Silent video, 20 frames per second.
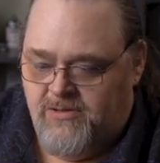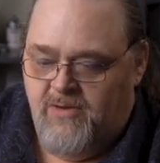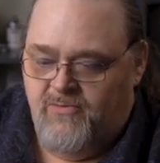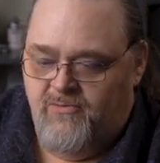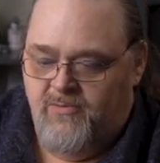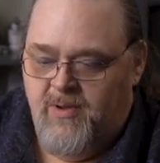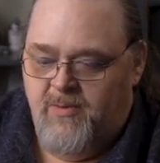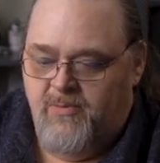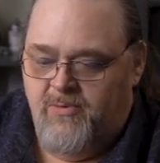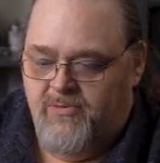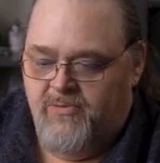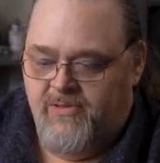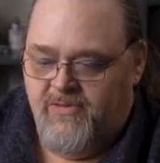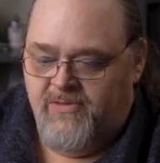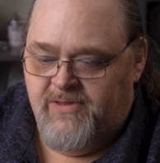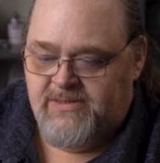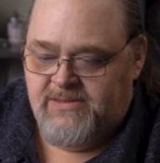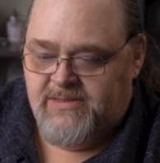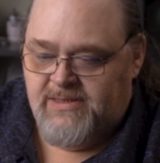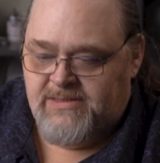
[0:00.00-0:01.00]
Now remember that
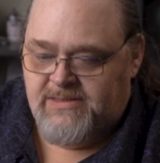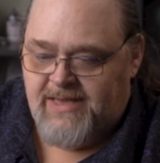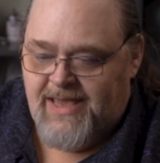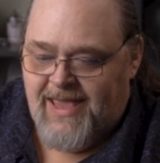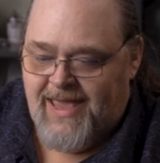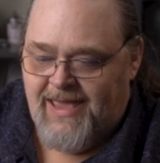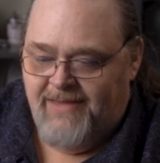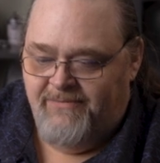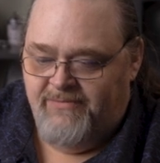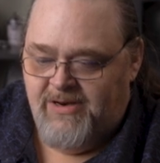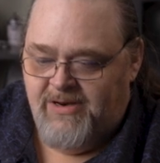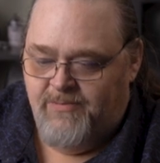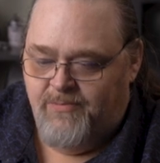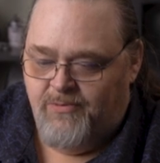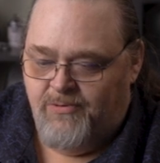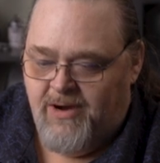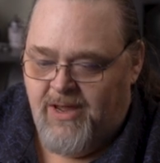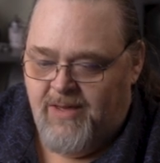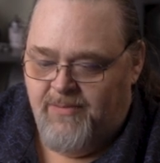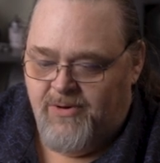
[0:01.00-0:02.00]
this doesn't have any
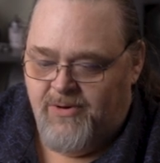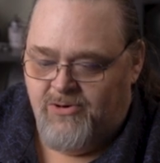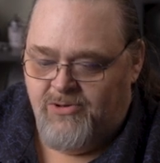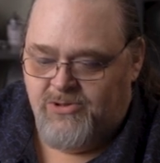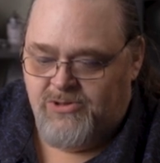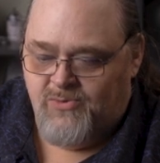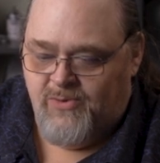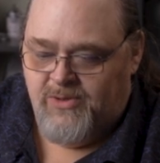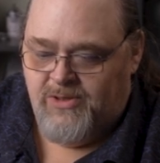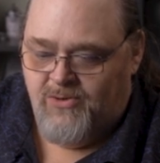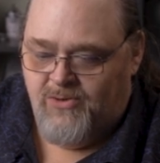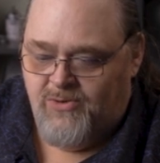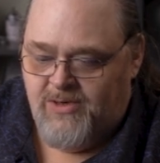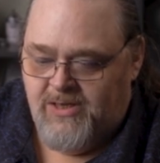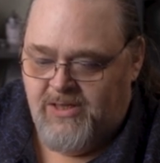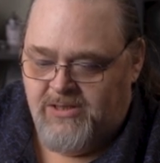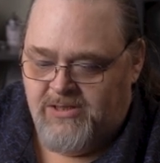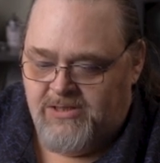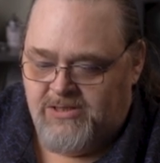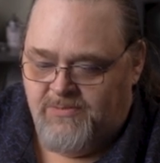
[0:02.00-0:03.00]
parameters, so I don't
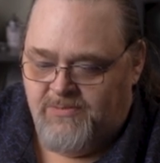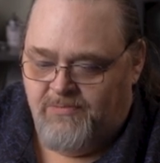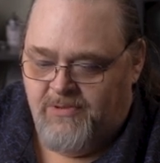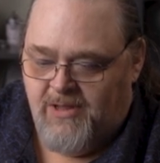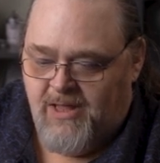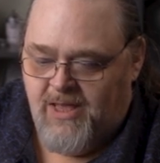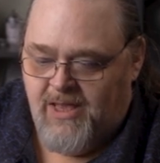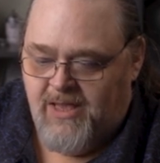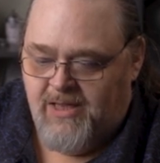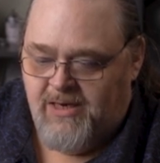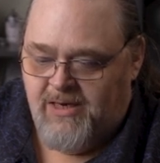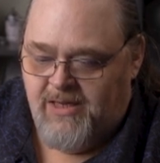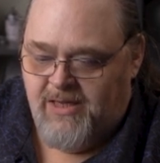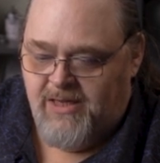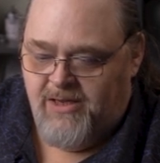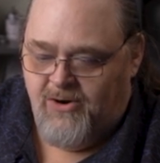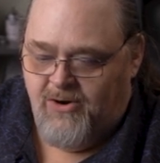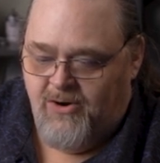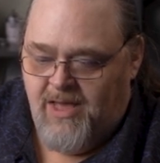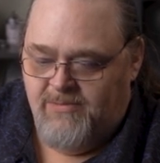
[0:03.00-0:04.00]
need to supply any
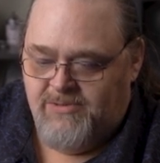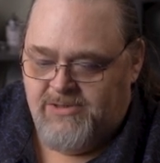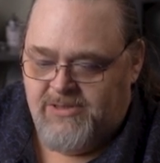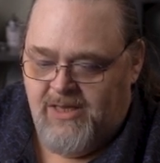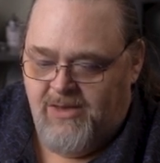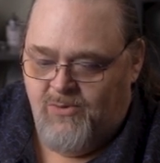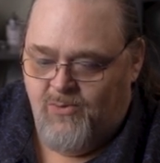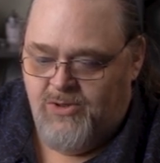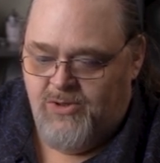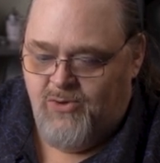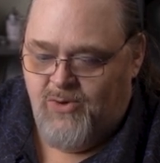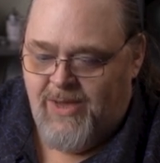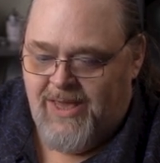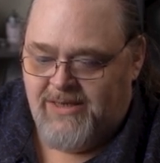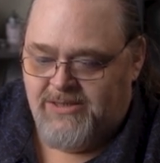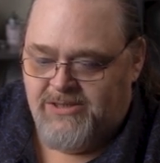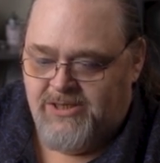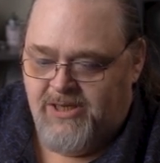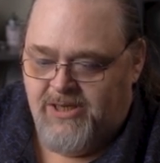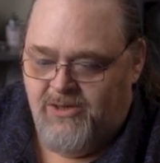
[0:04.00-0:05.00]
here. I'm saying when you
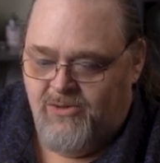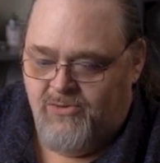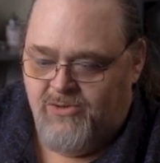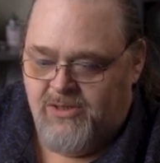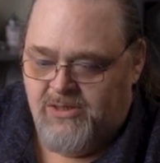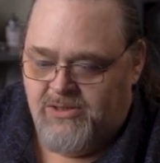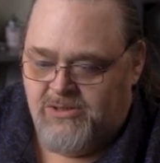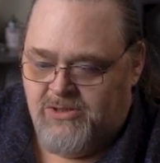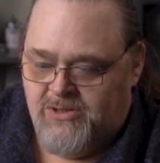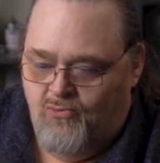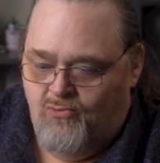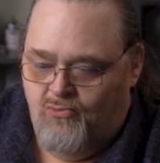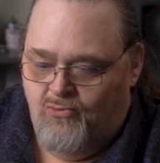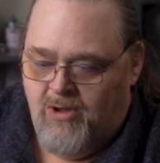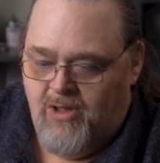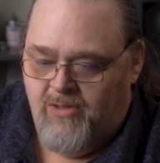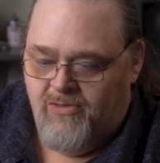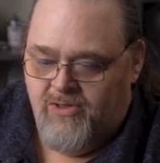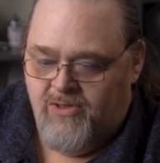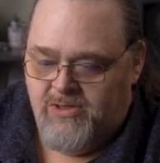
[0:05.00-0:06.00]
execute this,
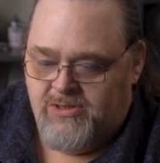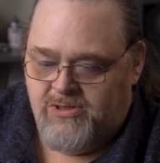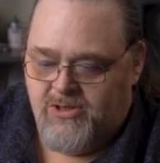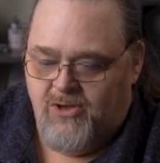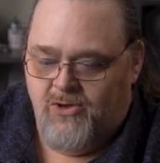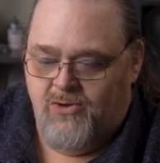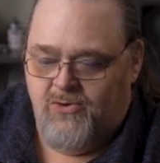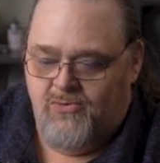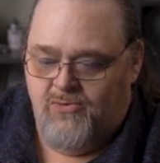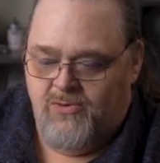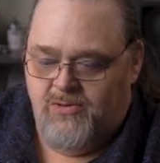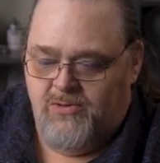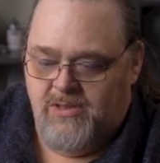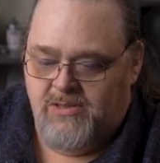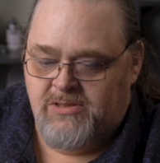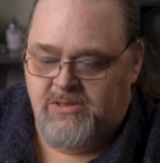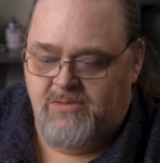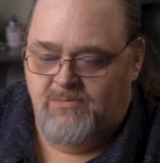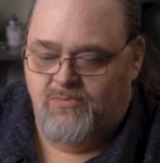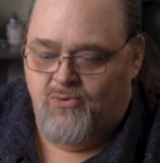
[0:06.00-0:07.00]
run this code.
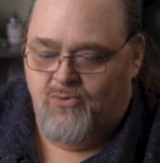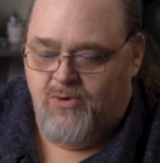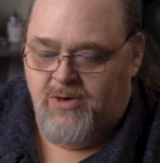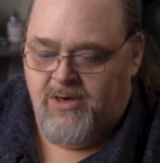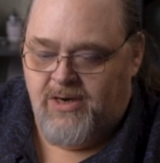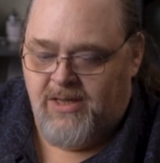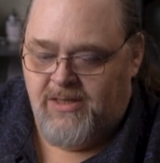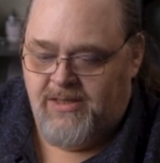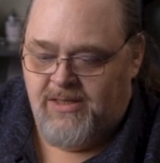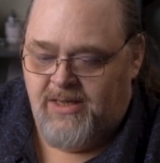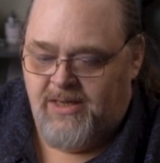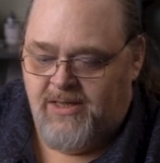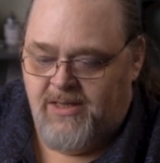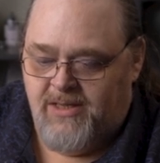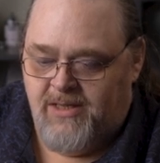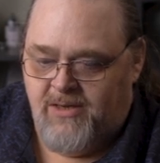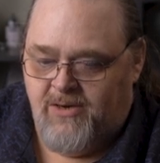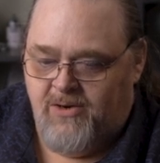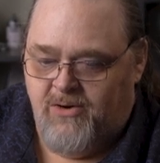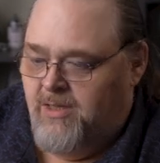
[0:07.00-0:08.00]
That's an important idea
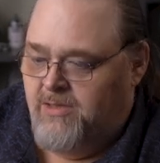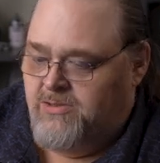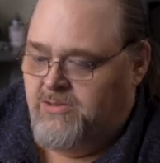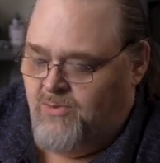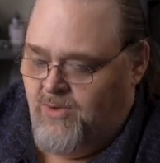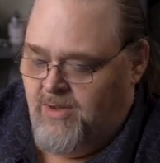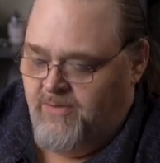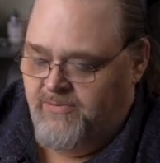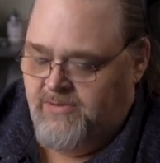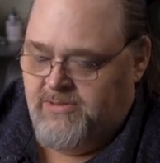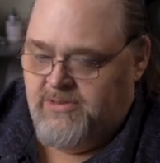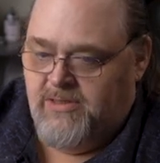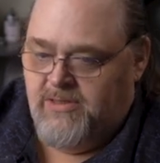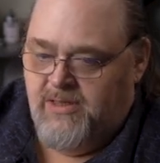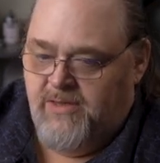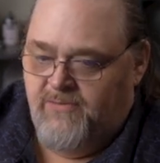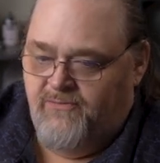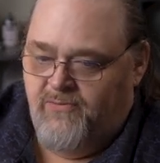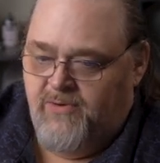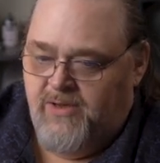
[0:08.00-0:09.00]
here. And so
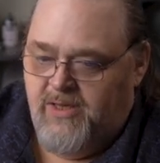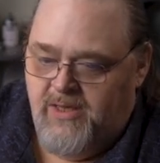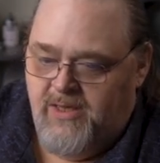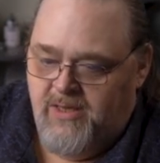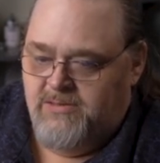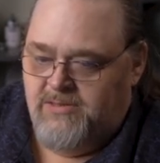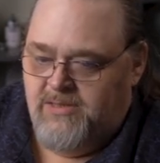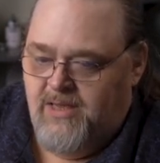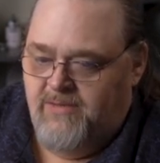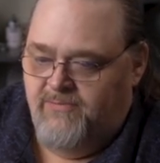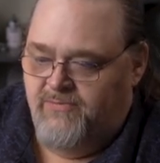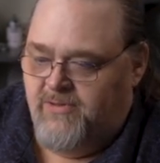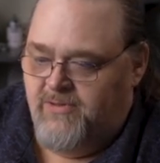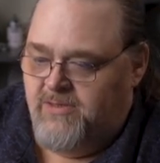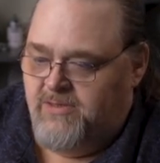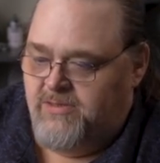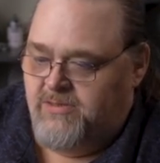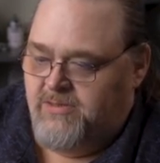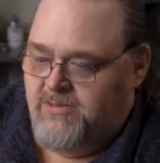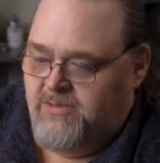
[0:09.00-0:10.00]
obviously if we save
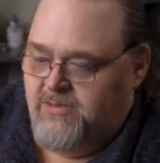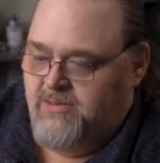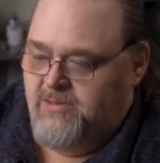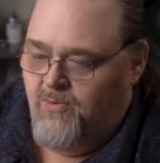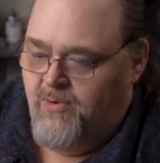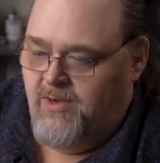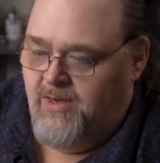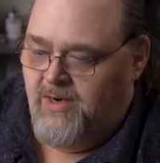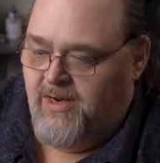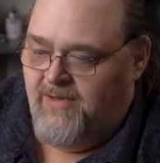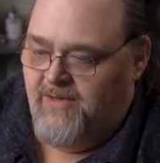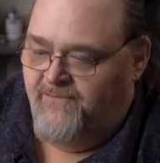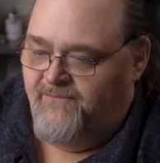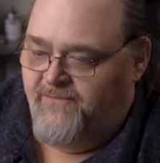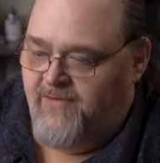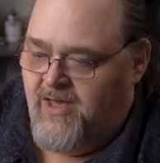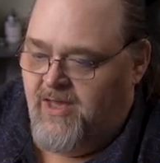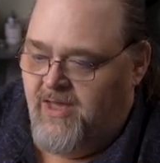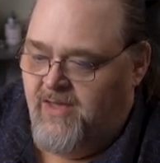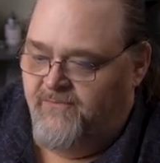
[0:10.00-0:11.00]
this, we're going to get
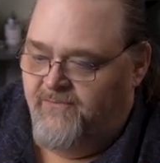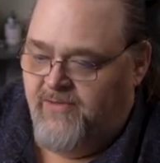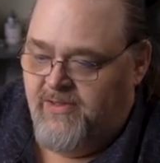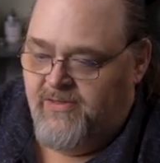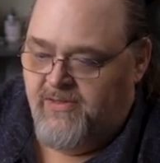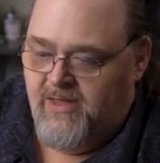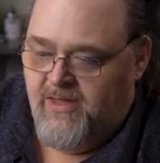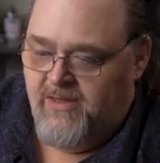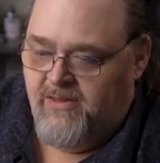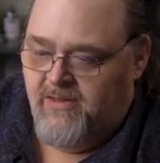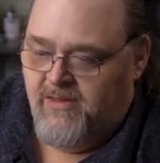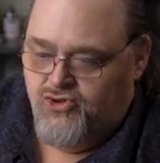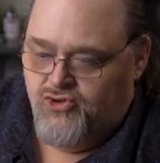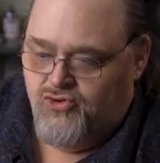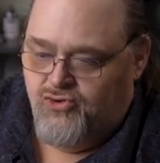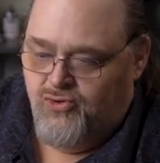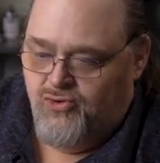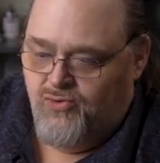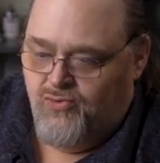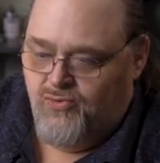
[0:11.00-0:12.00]
five and then
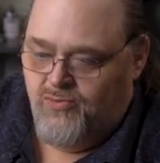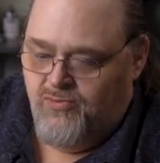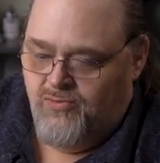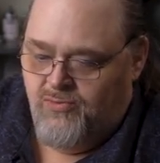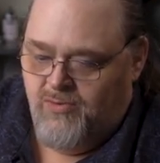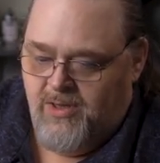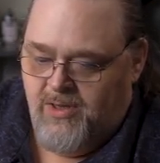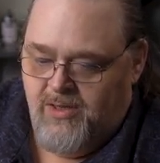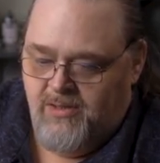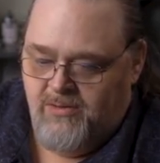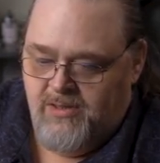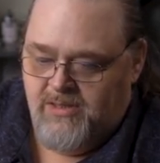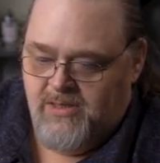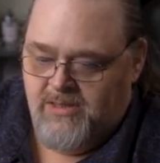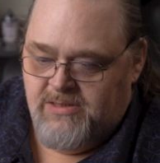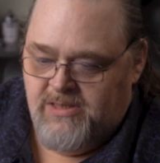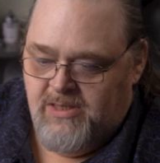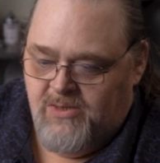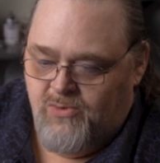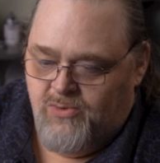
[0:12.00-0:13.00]
true, right? It
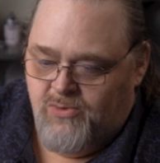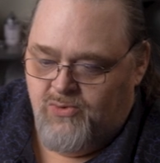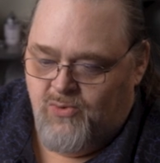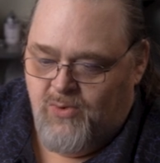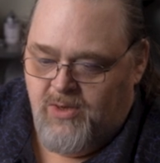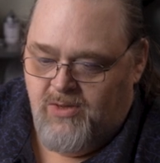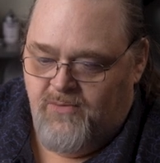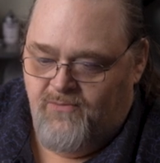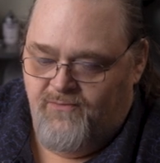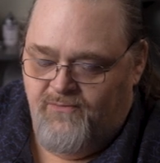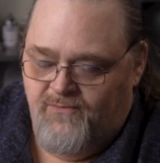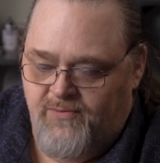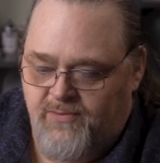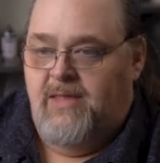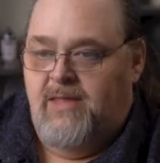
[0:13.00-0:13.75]
does equal twelve.